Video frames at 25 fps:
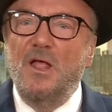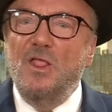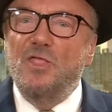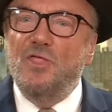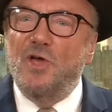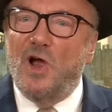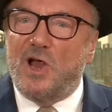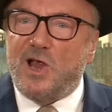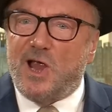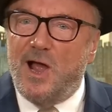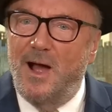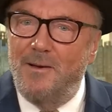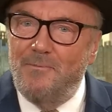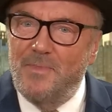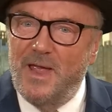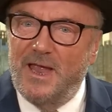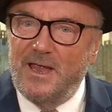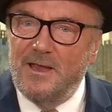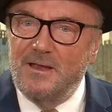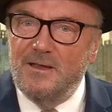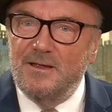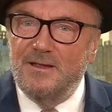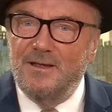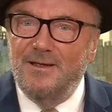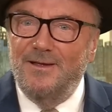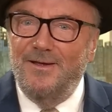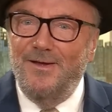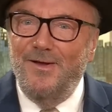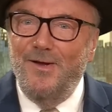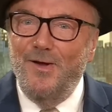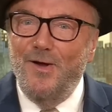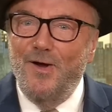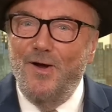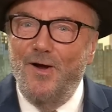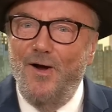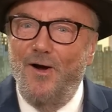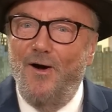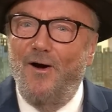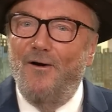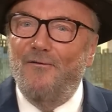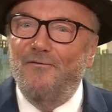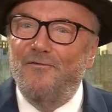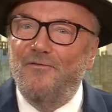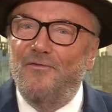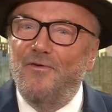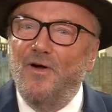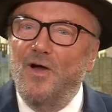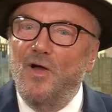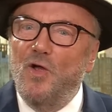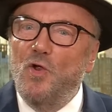the coming
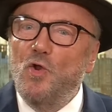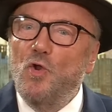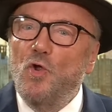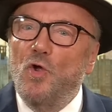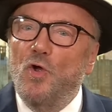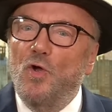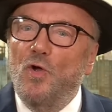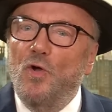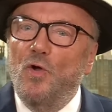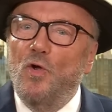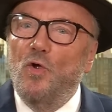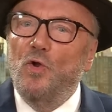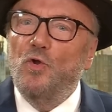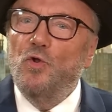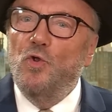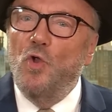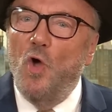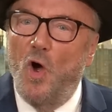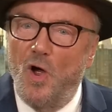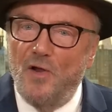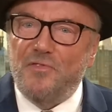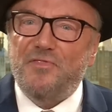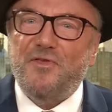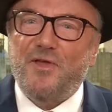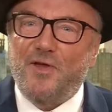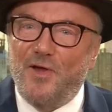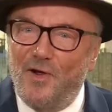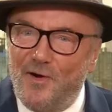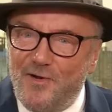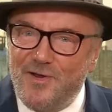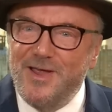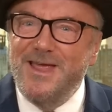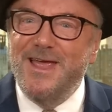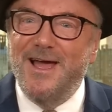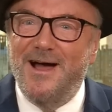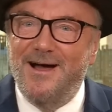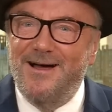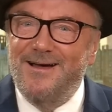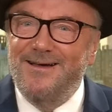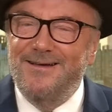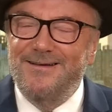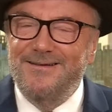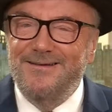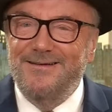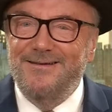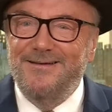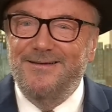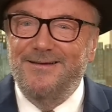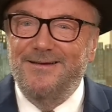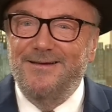of North Korea,
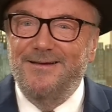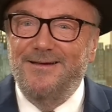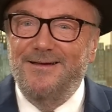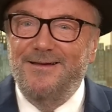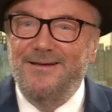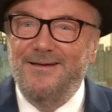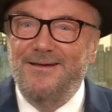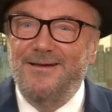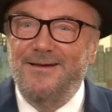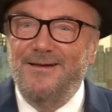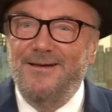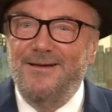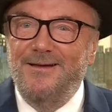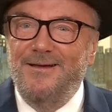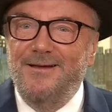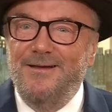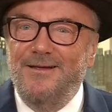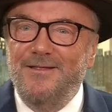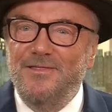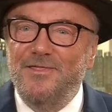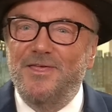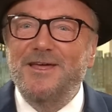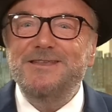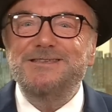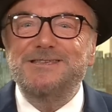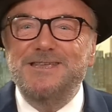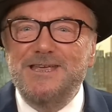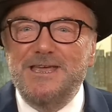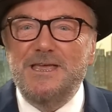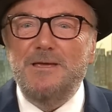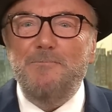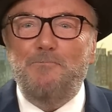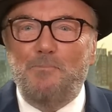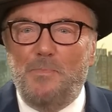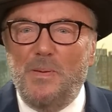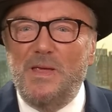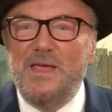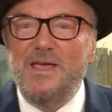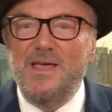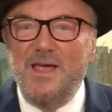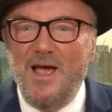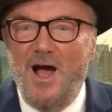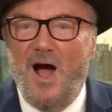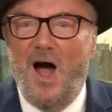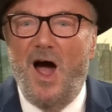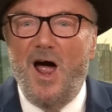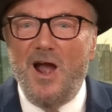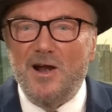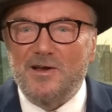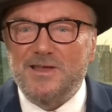the
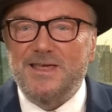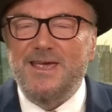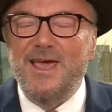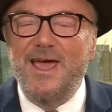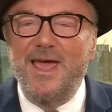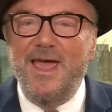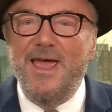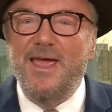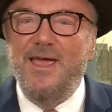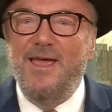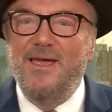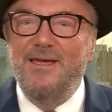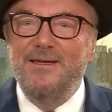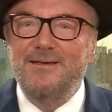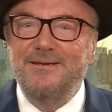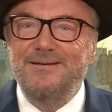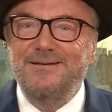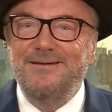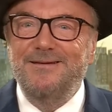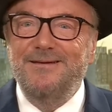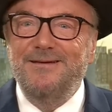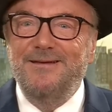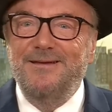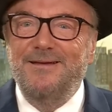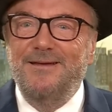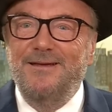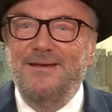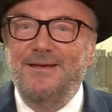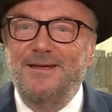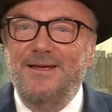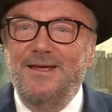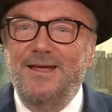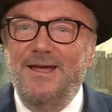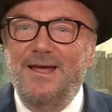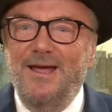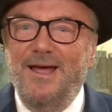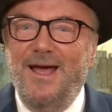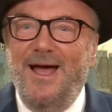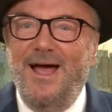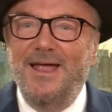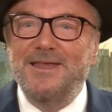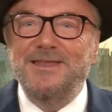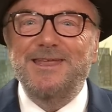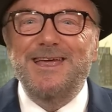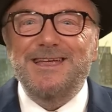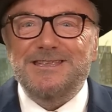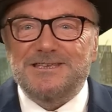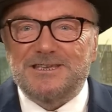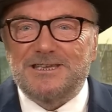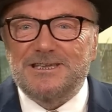DPRK,
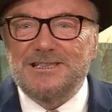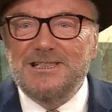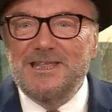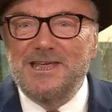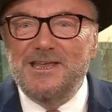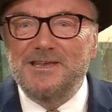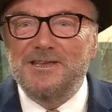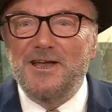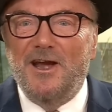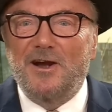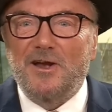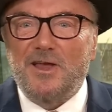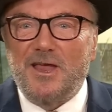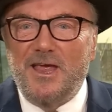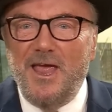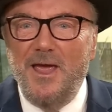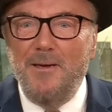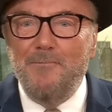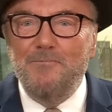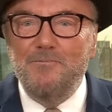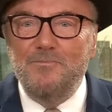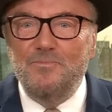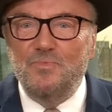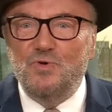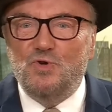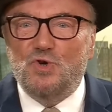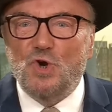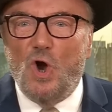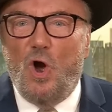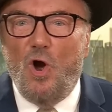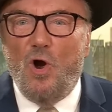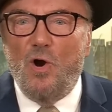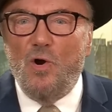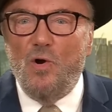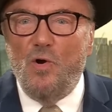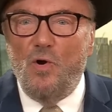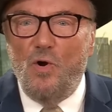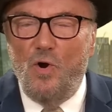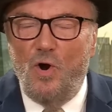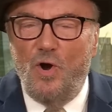and its leader Kim Jong